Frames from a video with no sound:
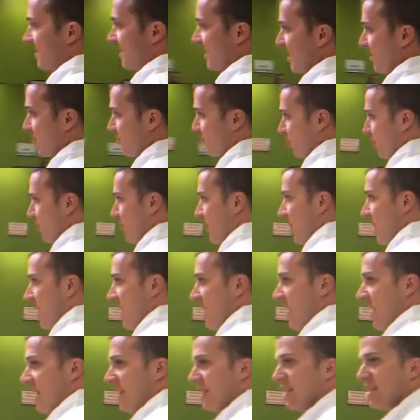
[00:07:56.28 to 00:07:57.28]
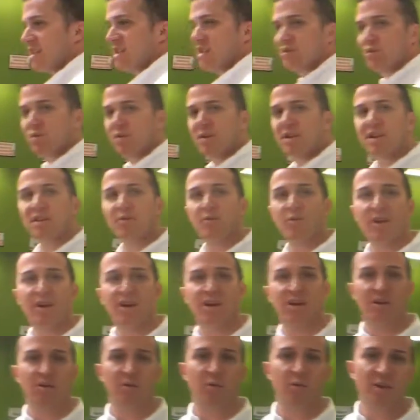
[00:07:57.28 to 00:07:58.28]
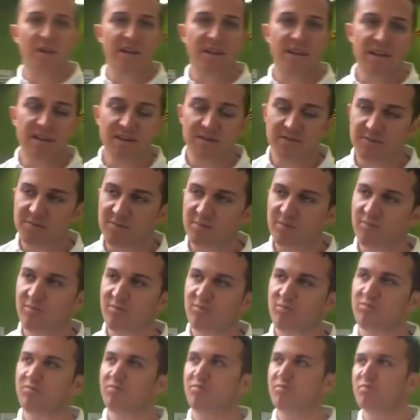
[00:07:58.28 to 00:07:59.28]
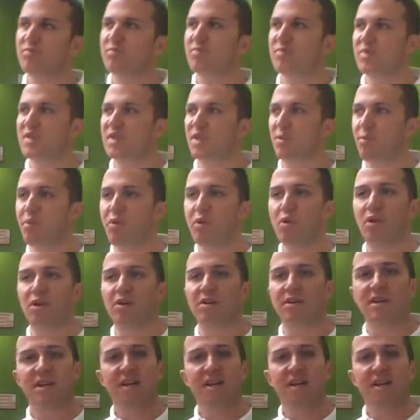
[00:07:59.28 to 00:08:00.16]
Central, and this is really where we support